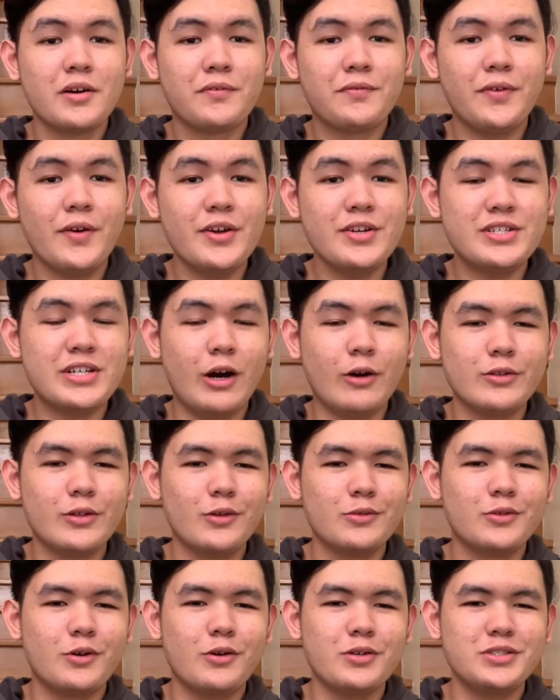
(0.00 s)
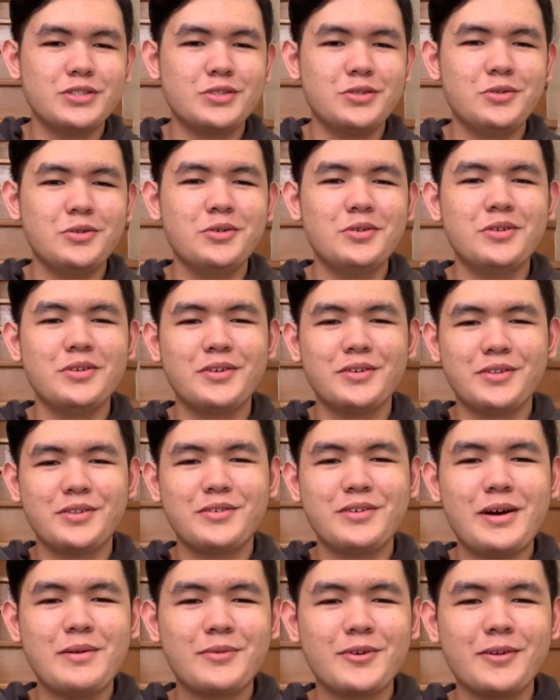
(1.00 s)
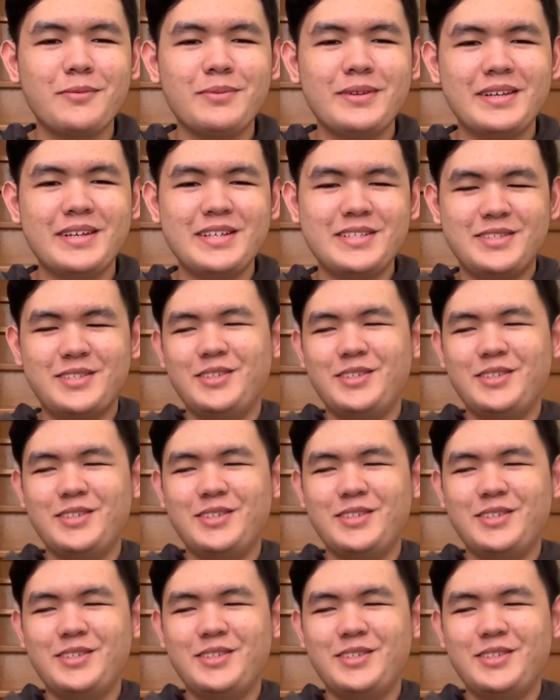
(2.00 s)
first shoutout goes to drumroll please,